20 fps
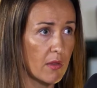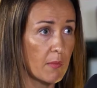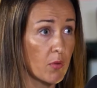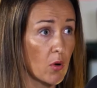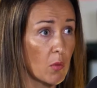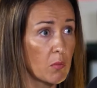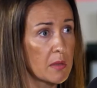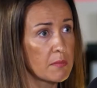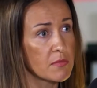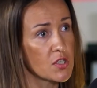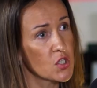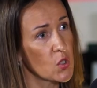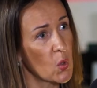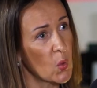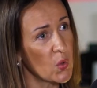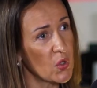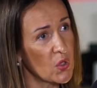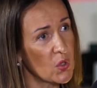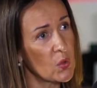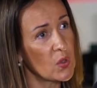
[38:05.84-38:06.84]
the problem,
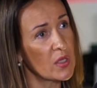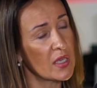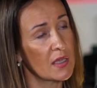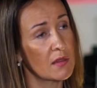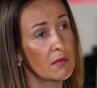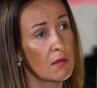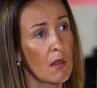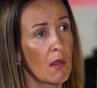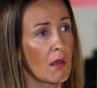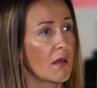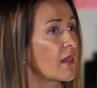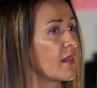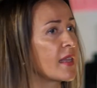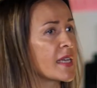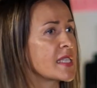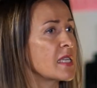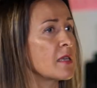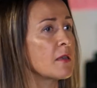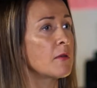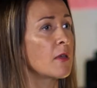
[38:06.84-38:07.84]
so you can
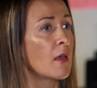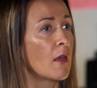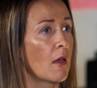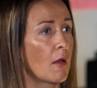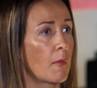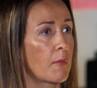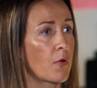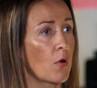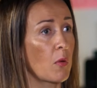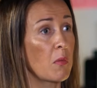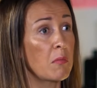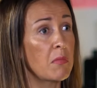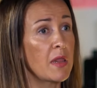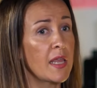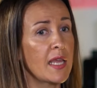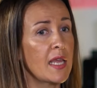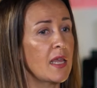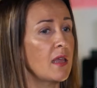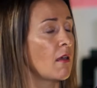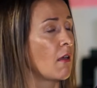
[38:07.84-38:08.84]
collecting
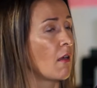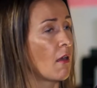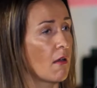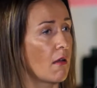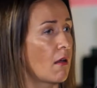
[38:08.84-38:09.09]
probably